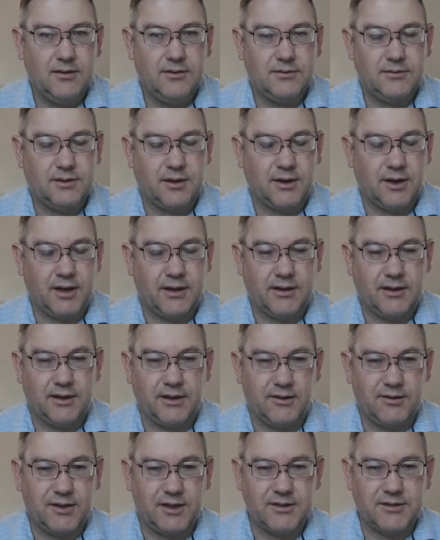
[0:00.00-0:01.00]
Sorry, I can
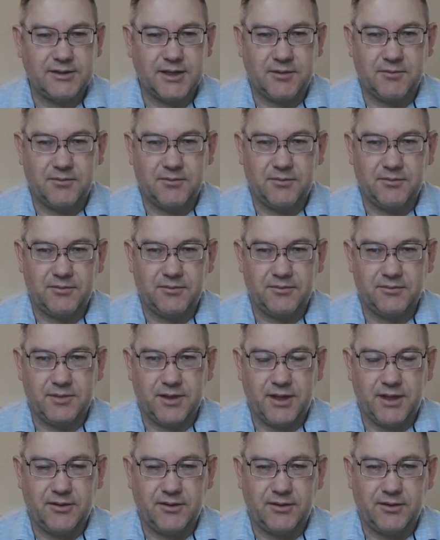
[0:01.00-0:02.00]
hear that jet
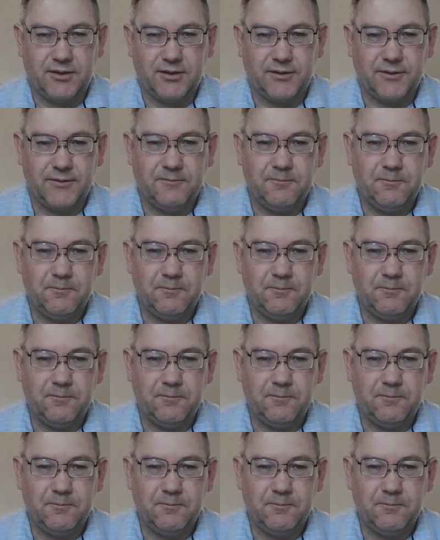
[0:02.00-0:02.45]
loud and clear.